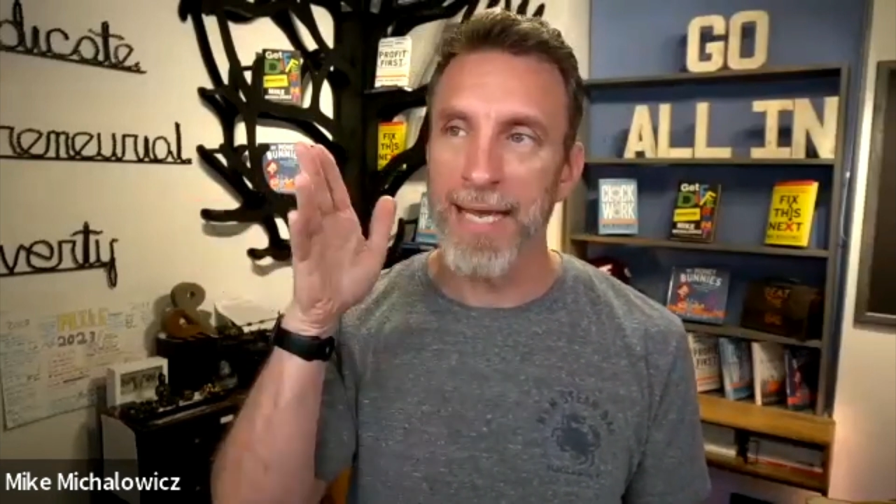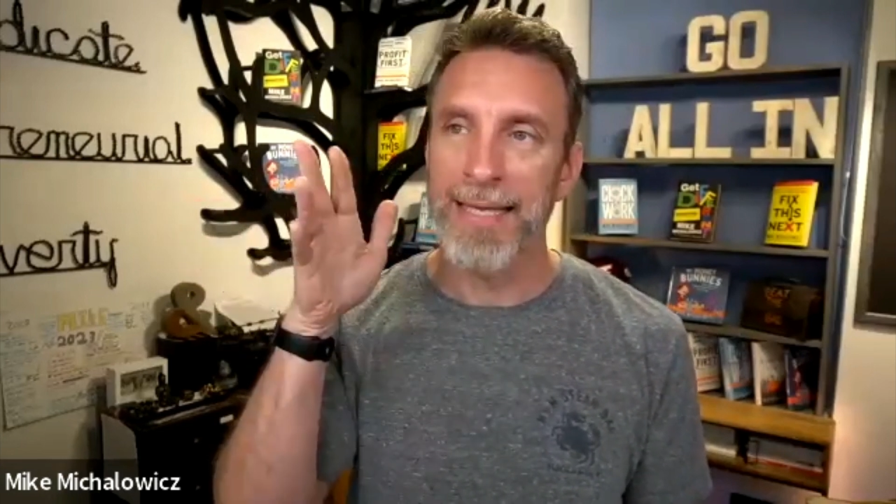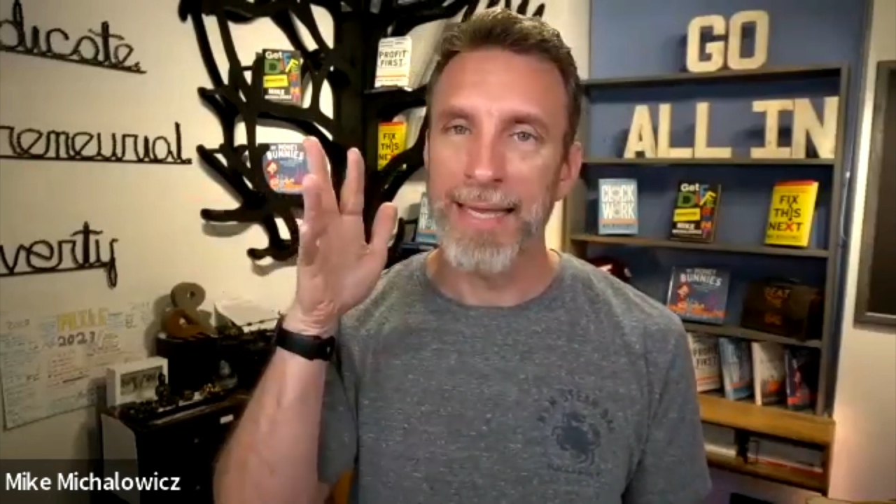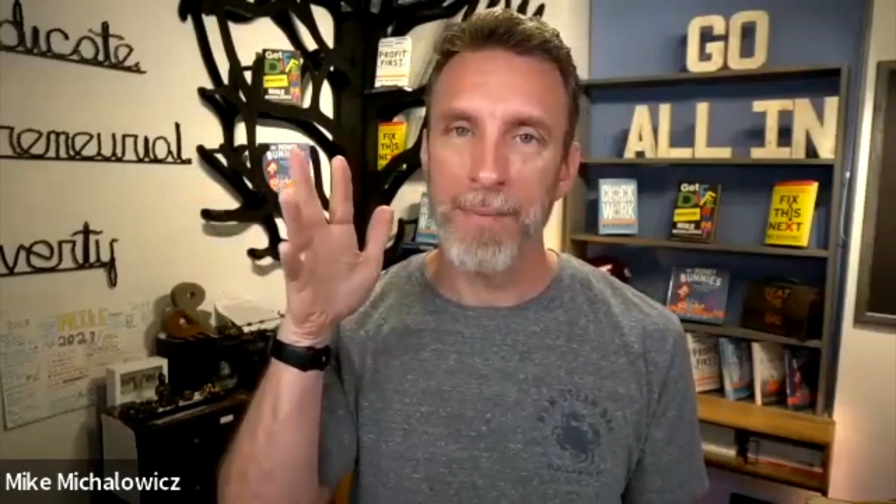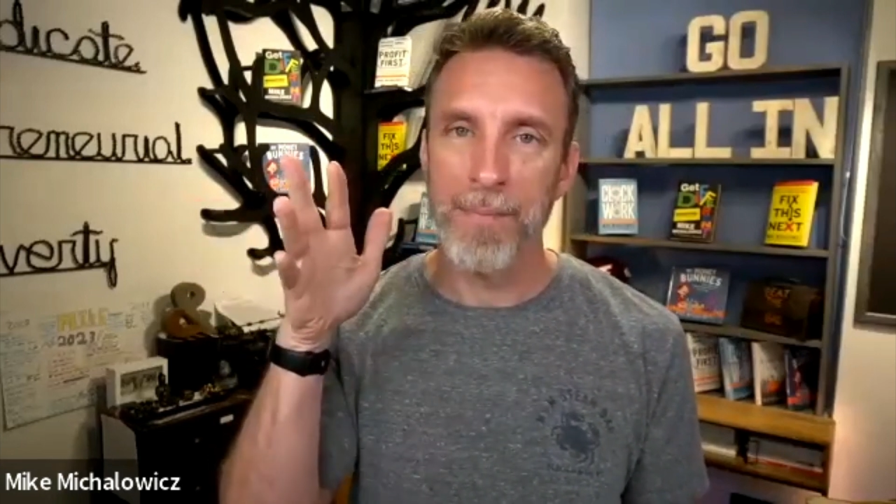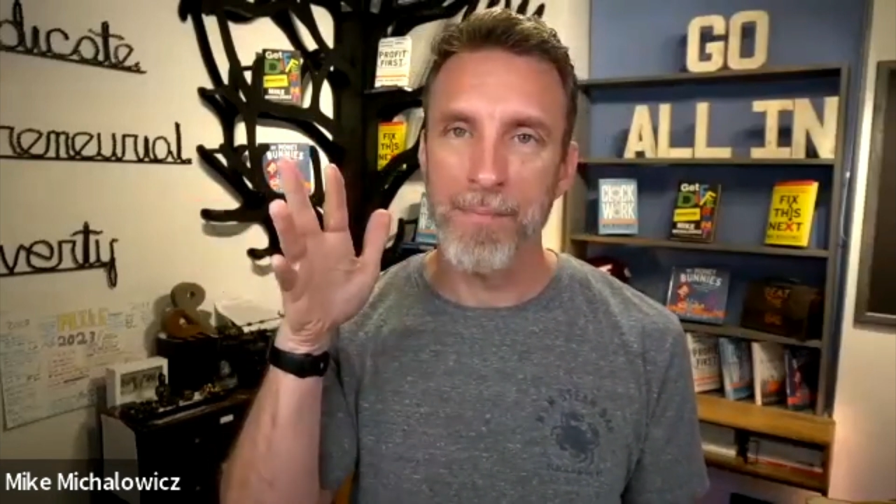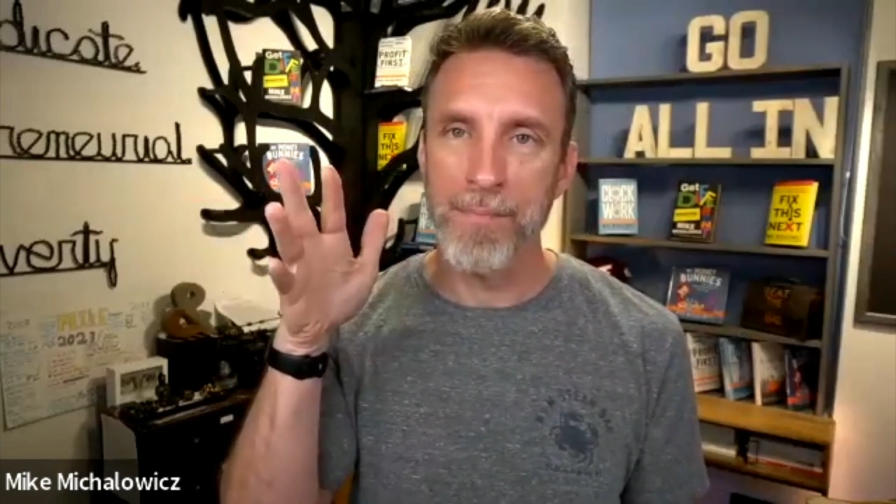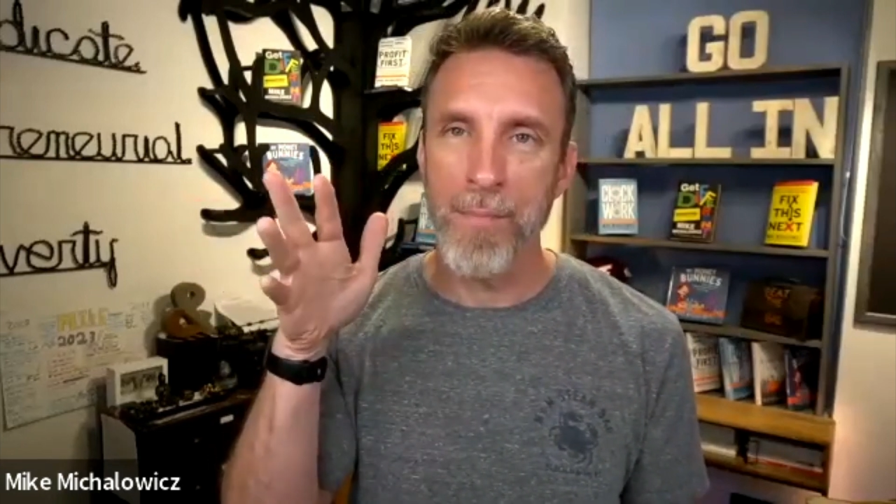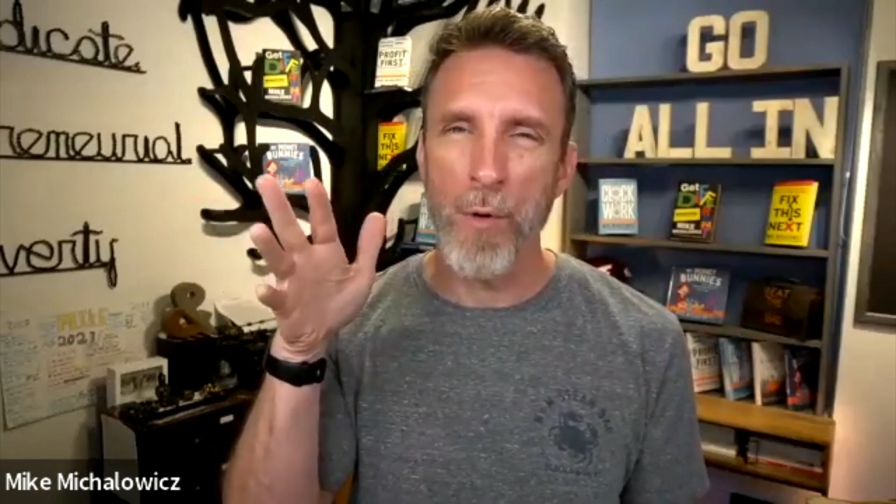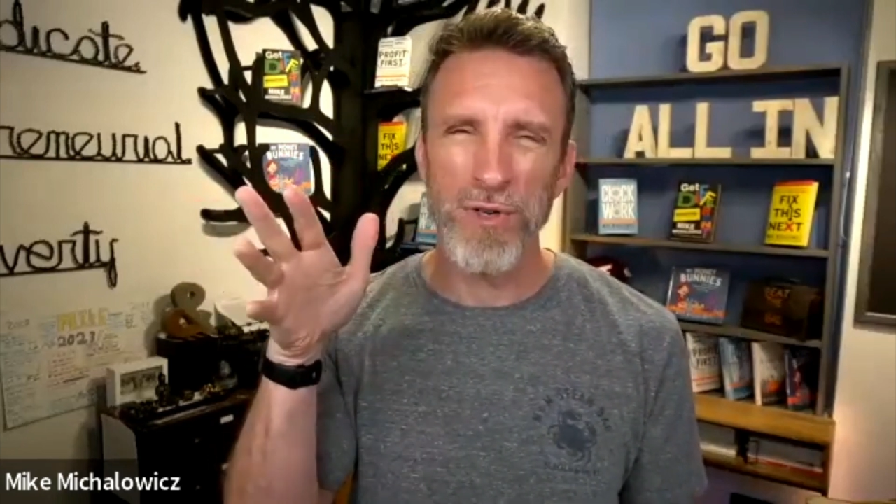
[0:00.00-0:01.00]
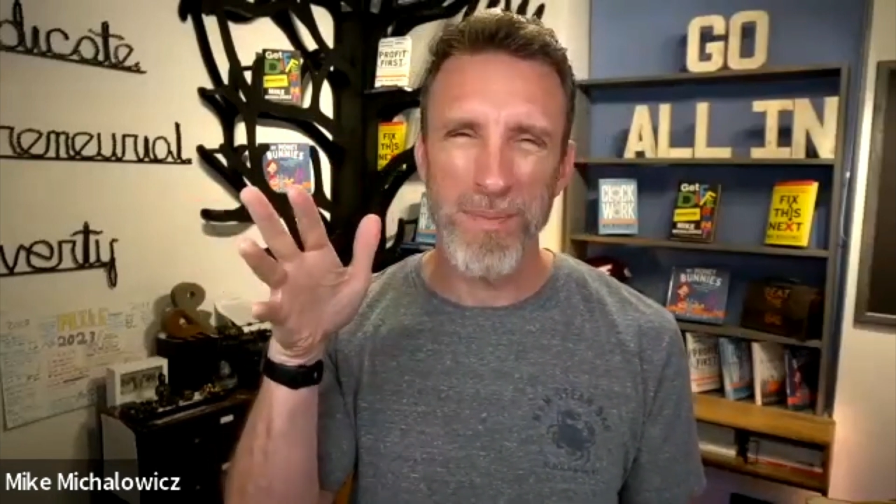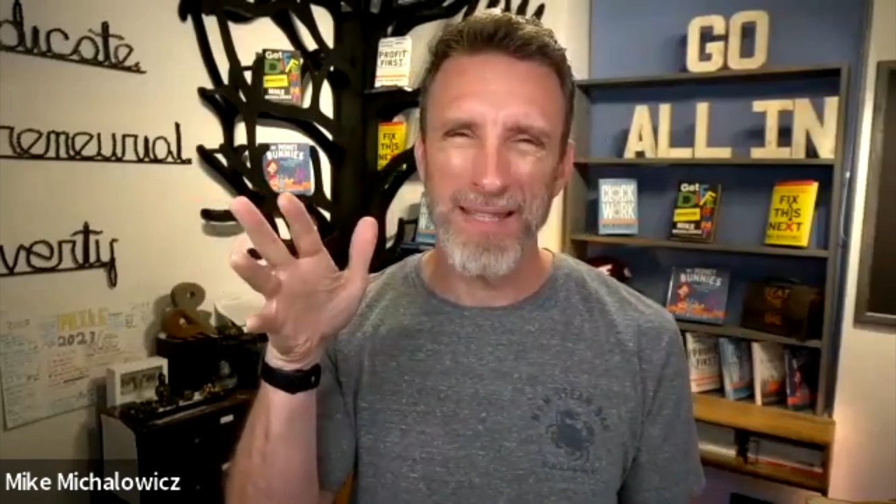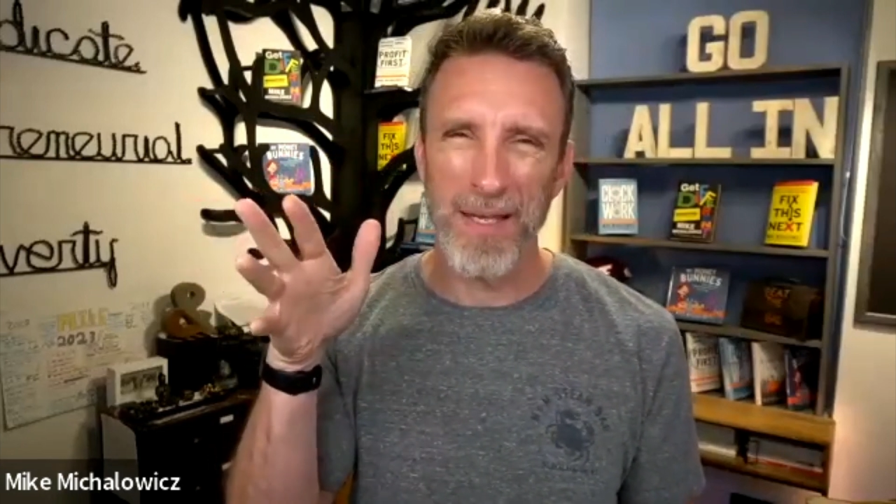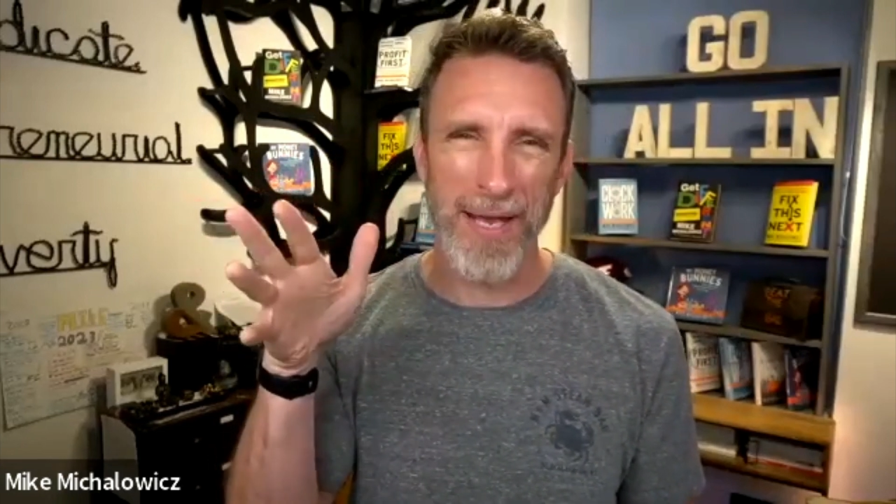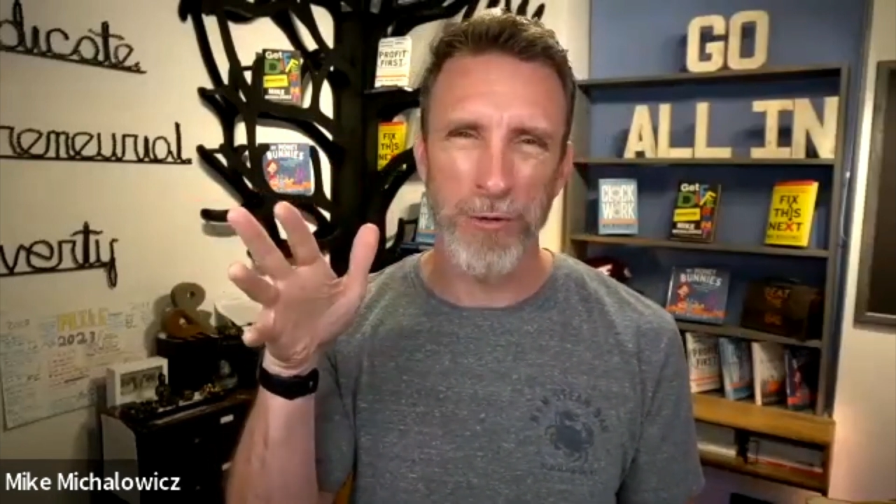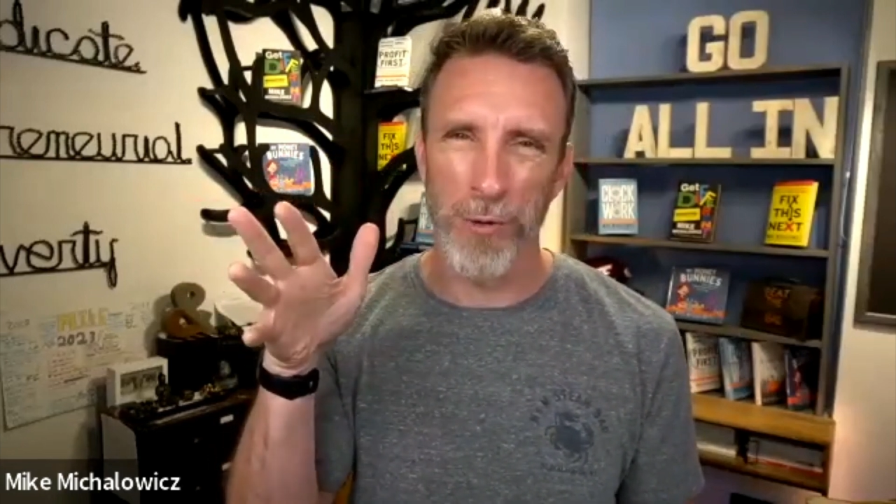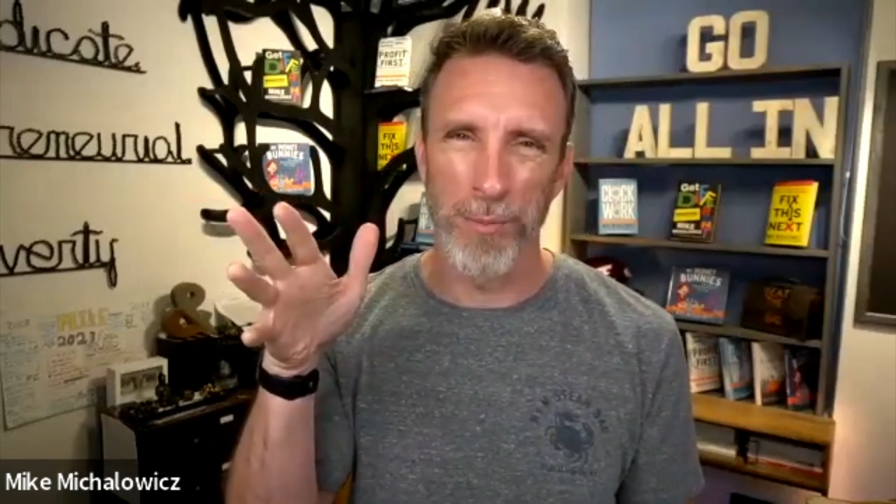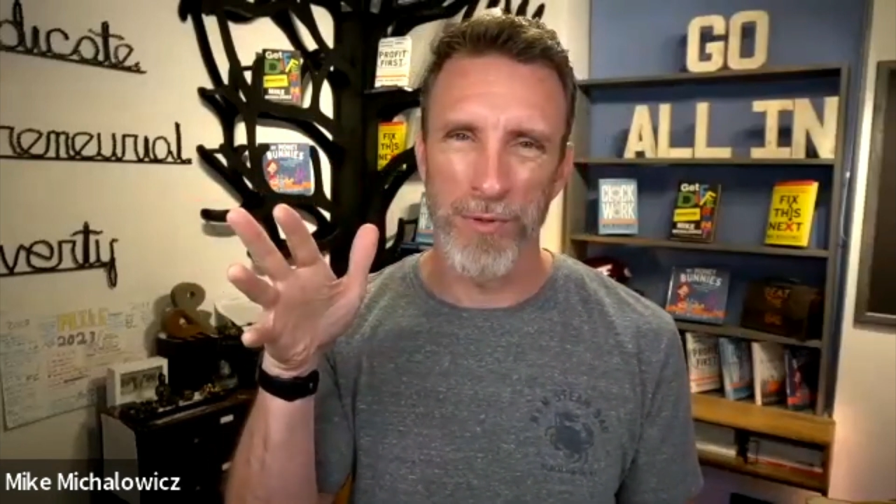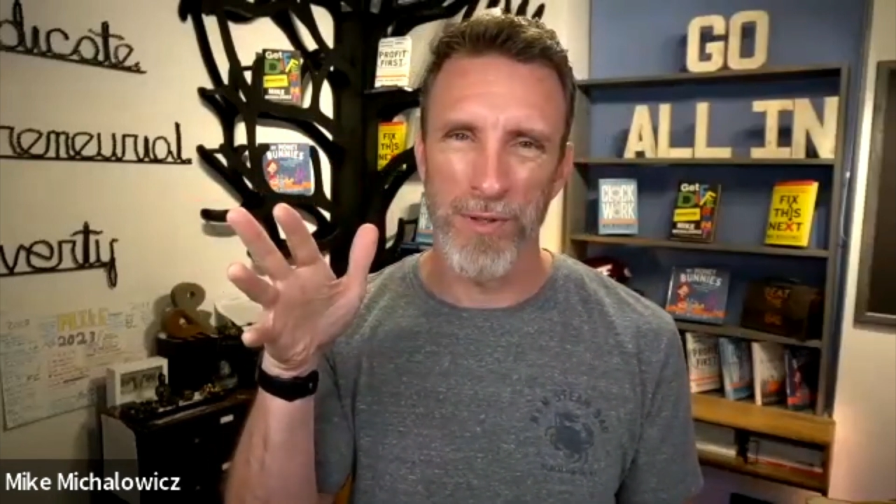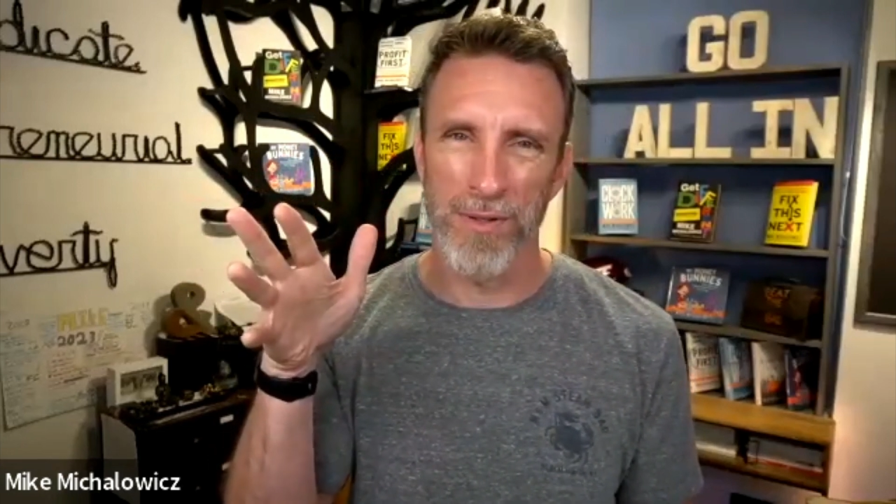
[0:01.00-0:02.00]
they almost made the
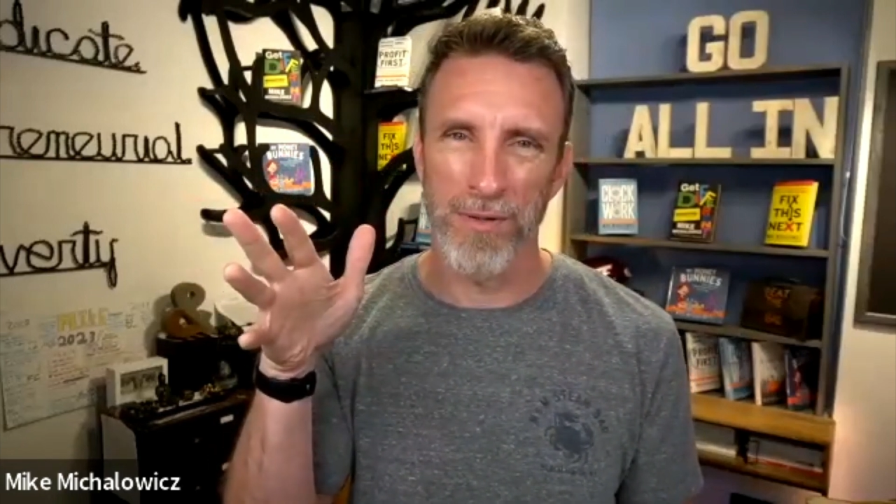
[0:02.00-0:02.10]
bedrooms